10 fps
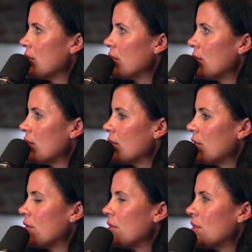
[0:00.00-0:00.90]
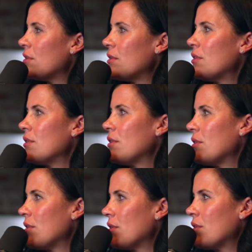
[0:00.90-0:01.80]

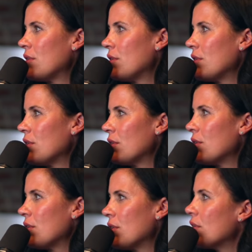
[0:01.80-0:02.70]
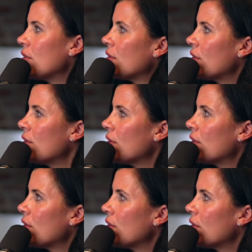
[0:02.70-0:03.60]

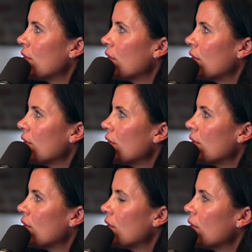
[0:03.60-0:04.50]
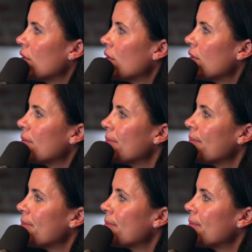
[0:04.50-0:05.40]

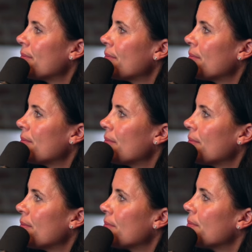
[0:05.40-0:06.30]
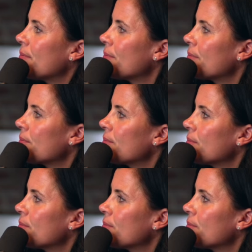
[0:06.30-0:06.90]
(silent)